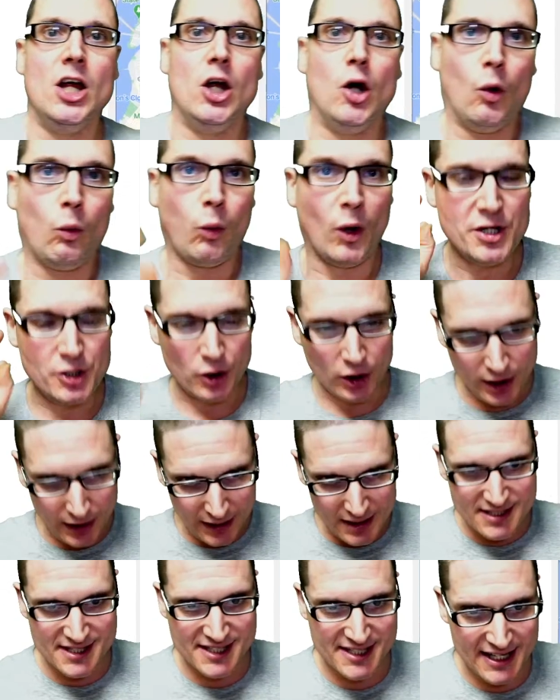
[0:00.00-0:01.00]
what you're going
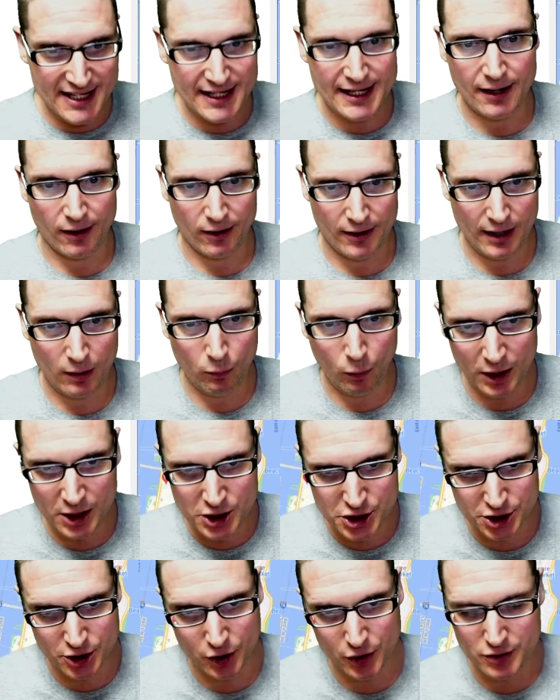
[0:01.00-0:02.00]
to see here, and I want to
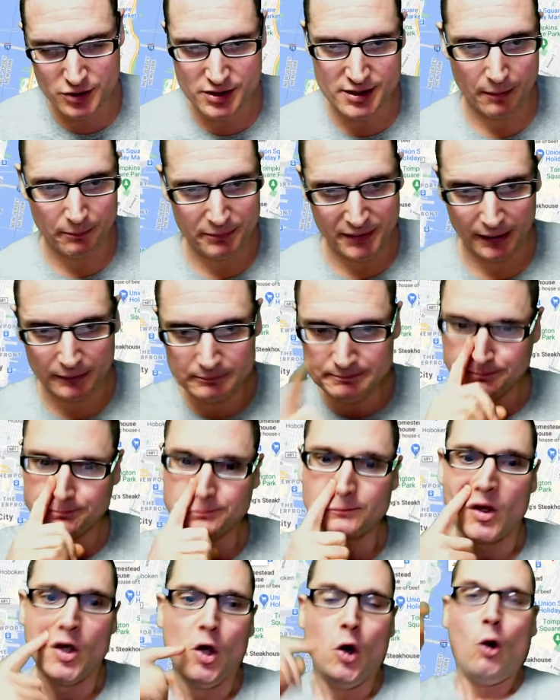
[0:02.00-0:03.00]
show you something
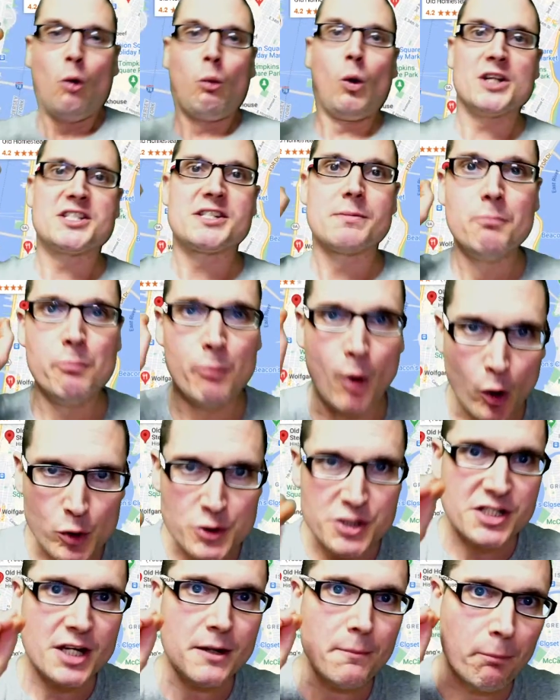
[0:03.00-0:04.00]
What's
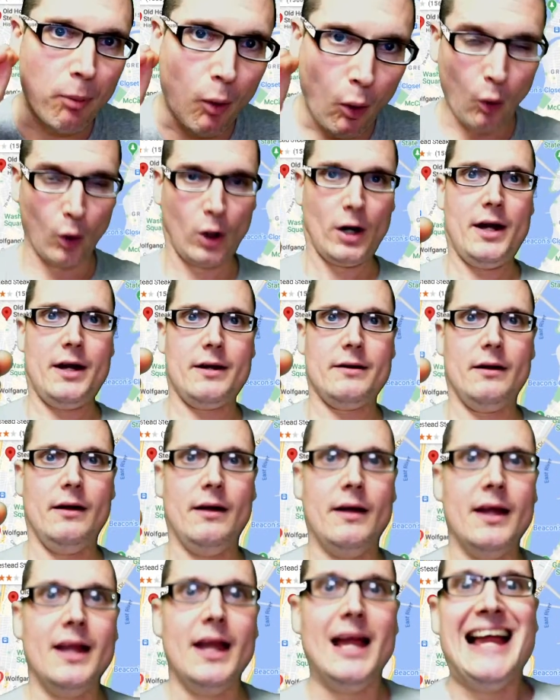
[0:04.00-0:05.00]
most important
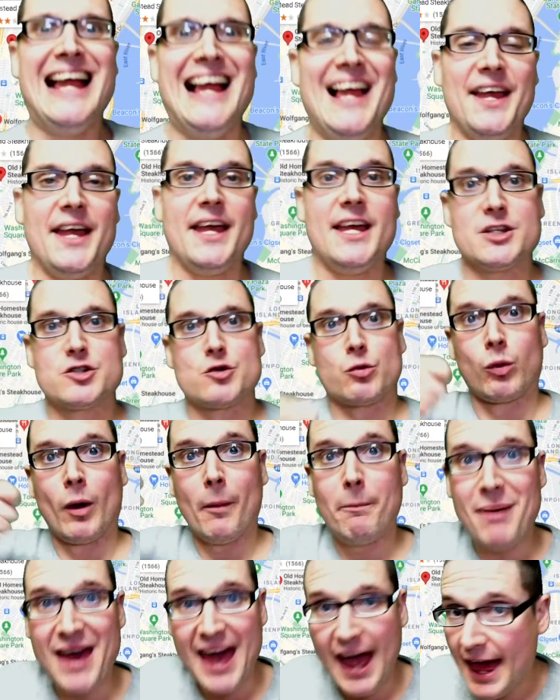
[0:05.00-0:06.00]
is
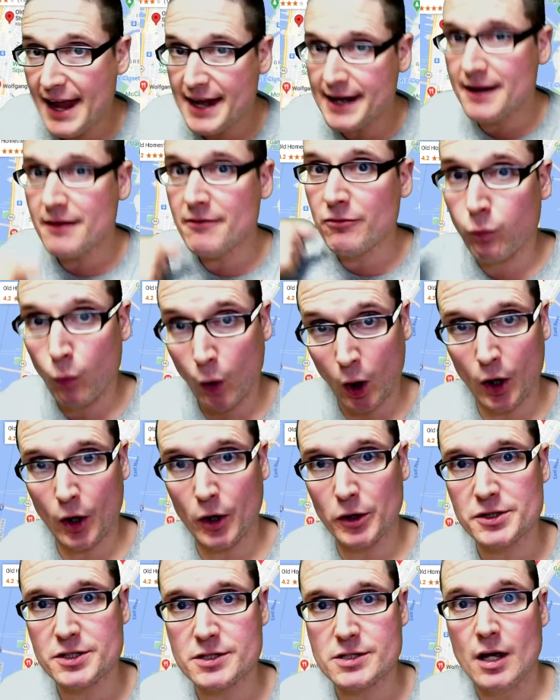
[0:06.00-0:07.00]
repetitive
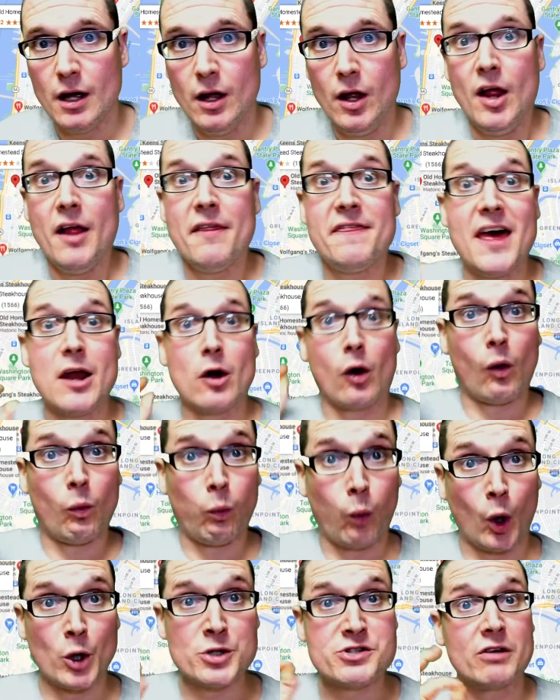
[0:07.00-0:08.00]
words that are
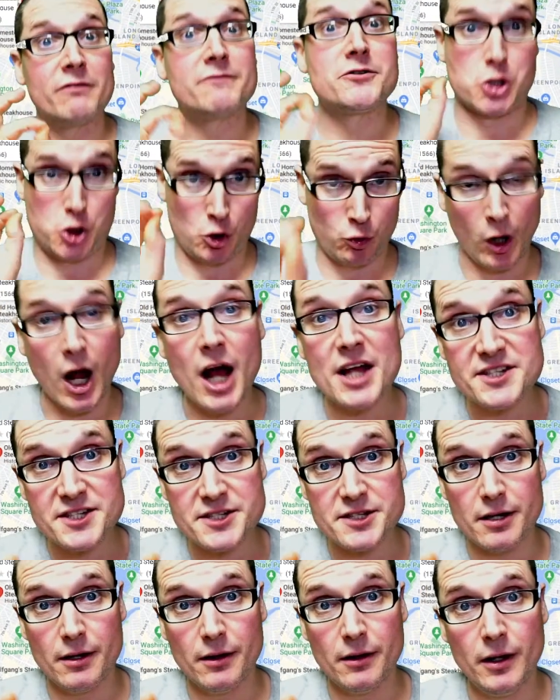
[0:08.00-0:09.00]
words of
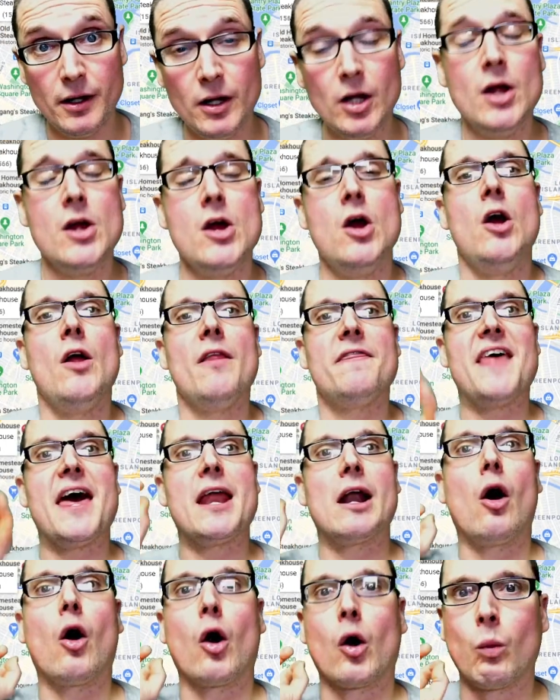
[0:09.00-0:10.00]
trust, that
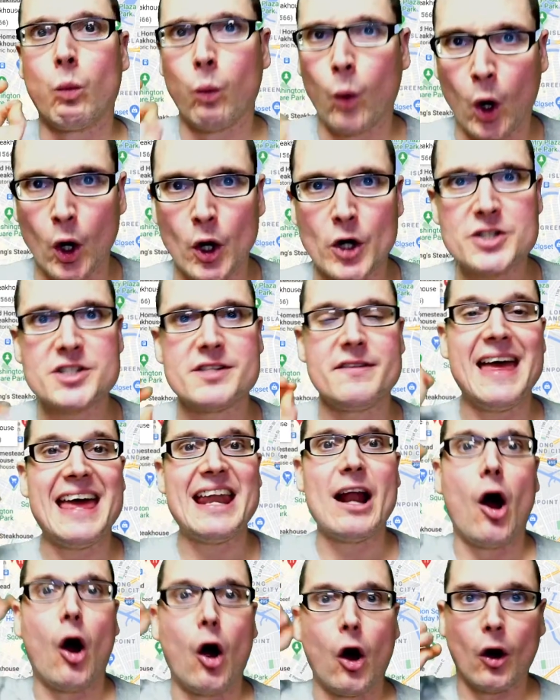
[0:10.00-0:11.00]
are words
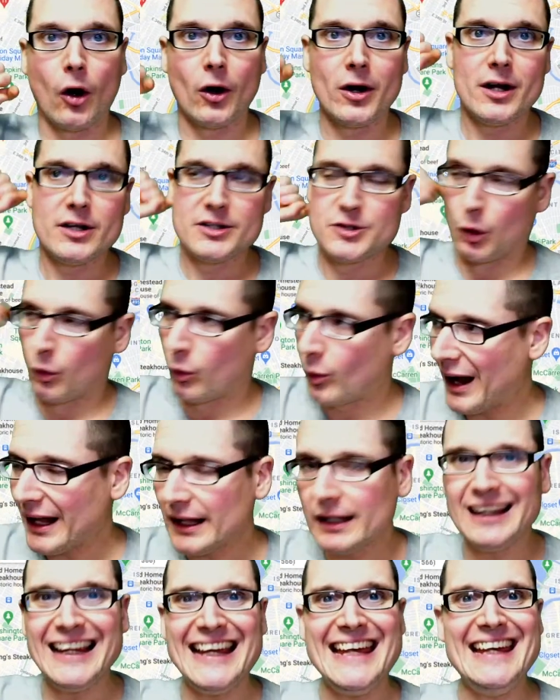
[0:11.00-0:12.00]
that are
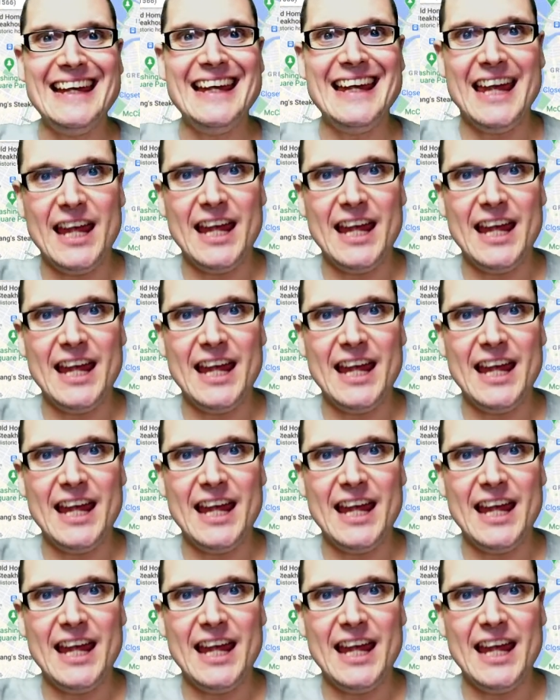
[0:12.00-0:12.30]
directly